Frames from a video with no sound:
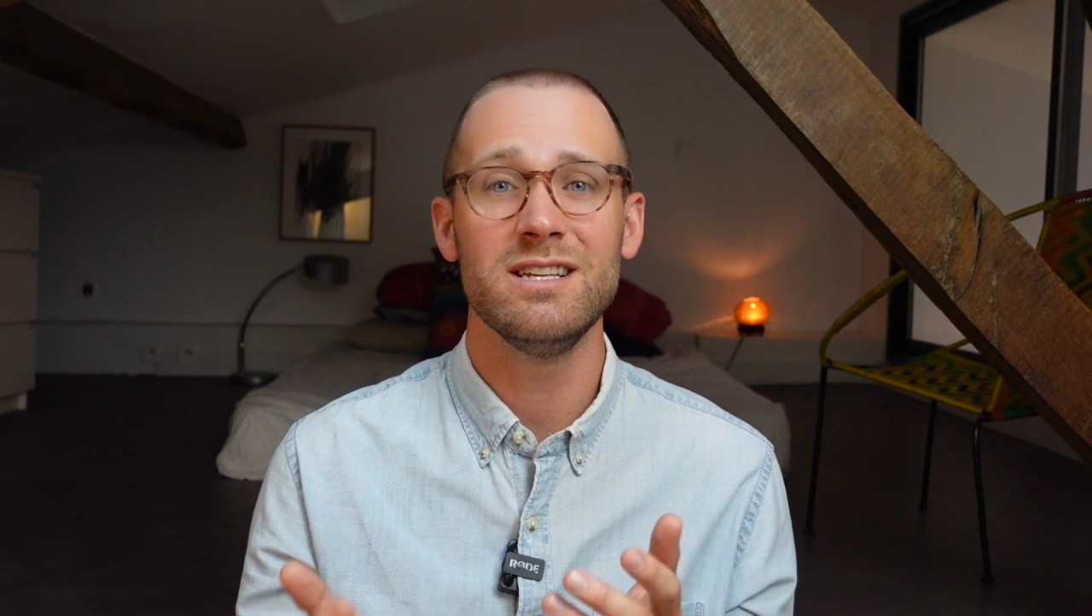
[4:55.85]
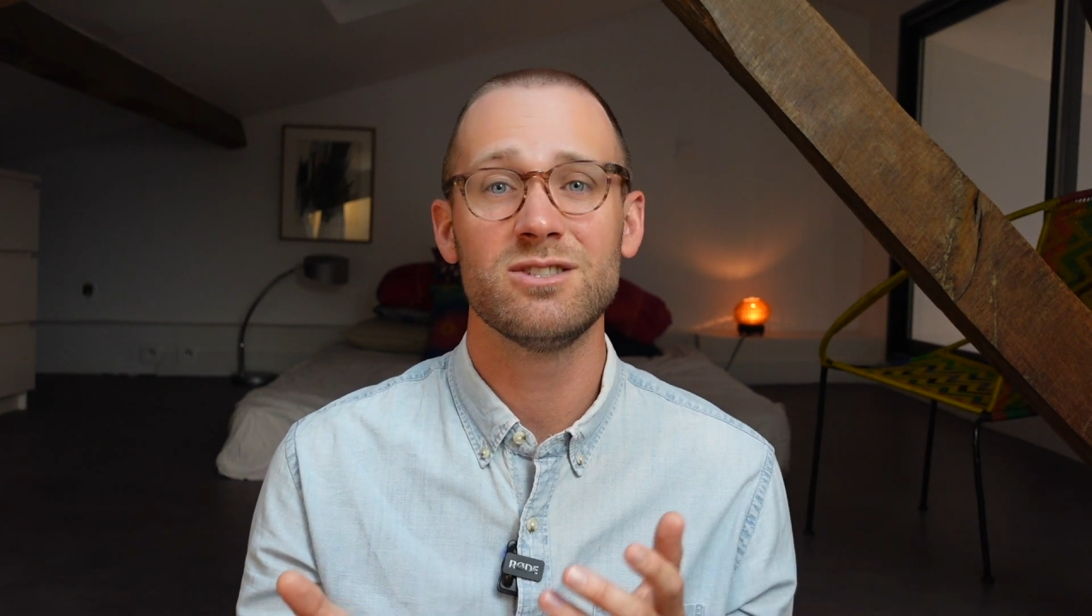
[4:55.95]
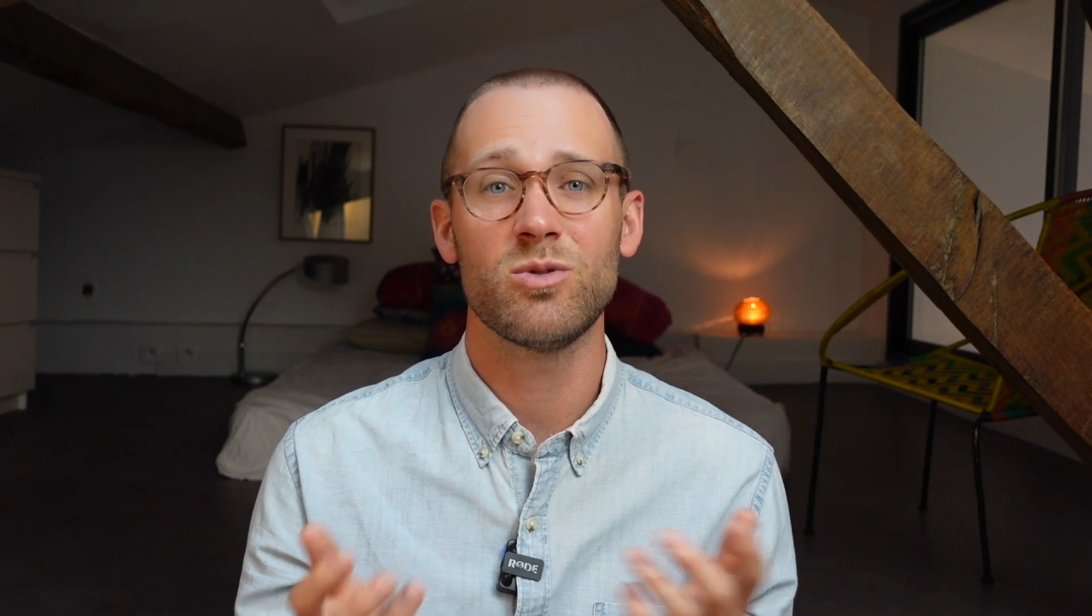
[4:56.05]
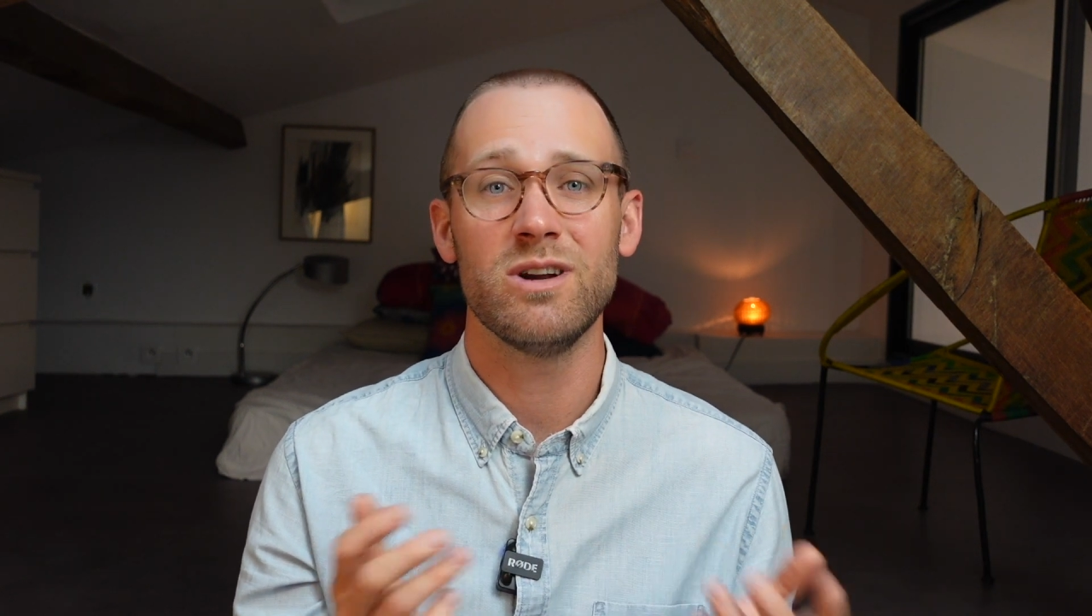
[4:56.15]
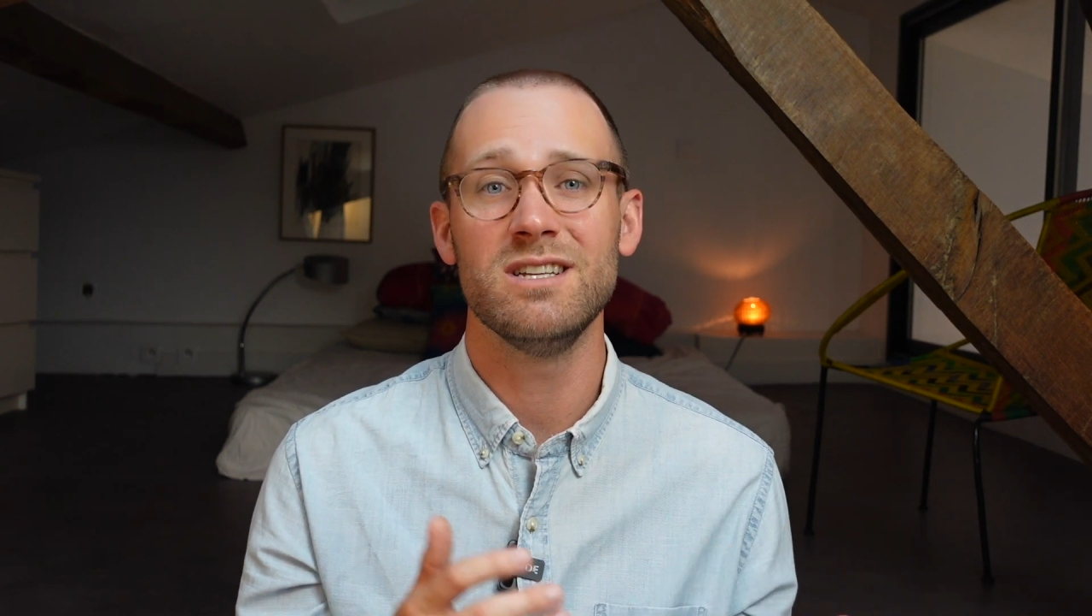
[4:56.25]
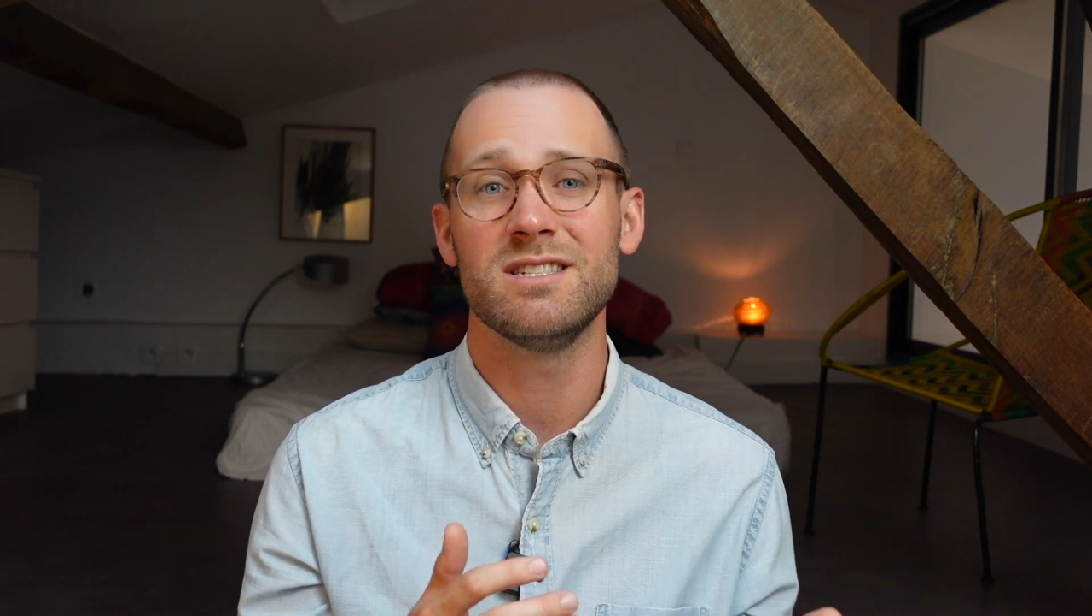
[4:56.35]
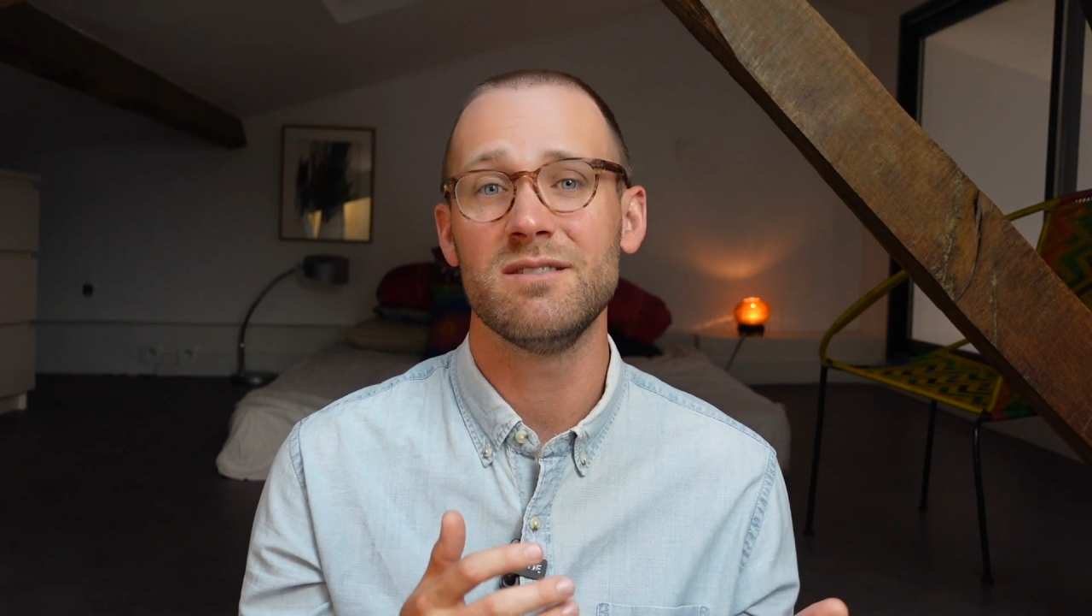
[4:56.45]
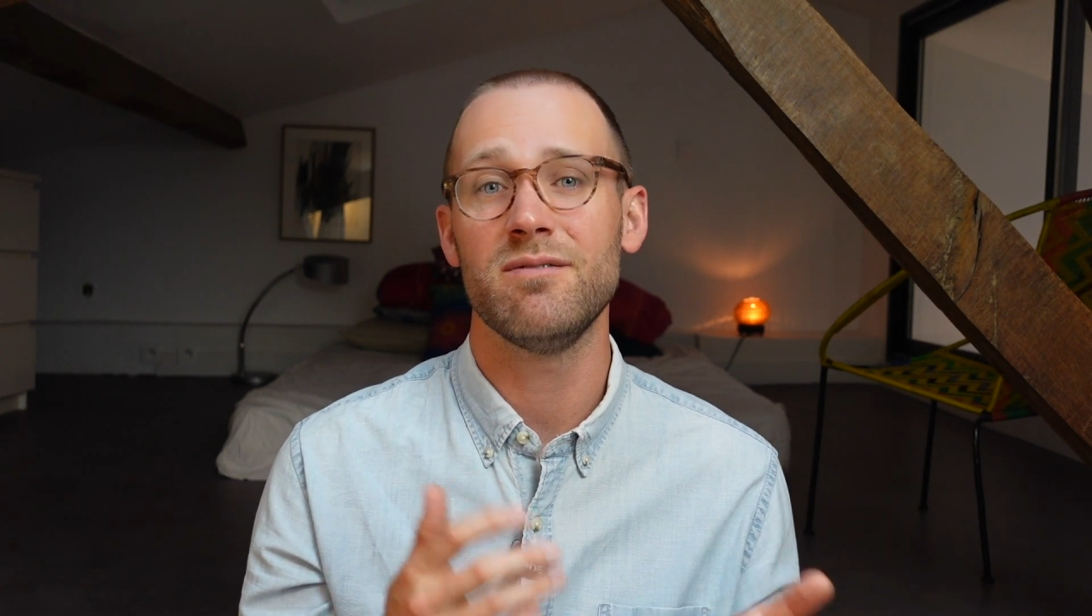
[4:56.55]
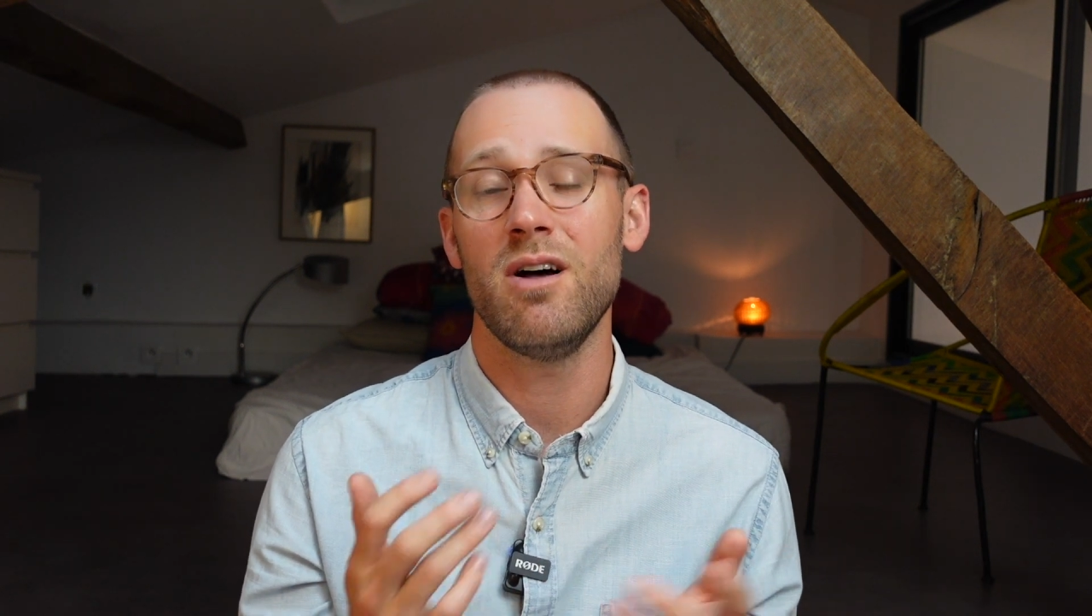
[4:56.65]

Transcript: is or isn't